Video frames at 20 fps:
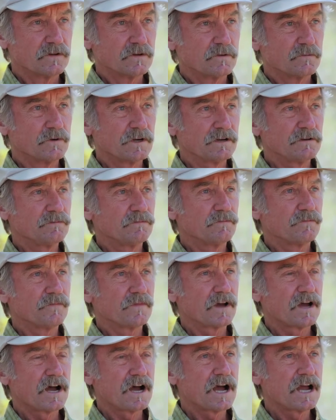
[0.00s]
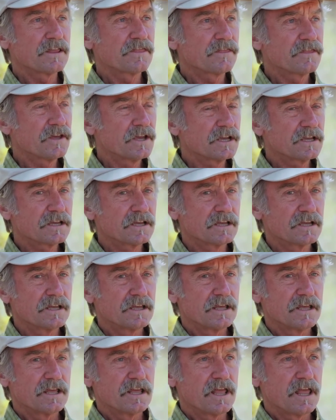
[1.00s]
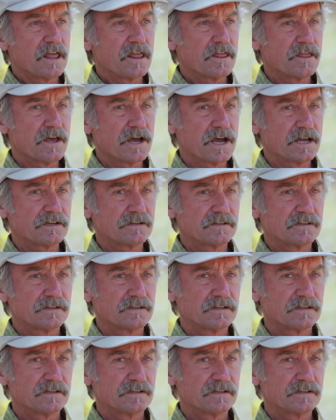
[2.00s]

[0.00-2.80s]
Well, I think that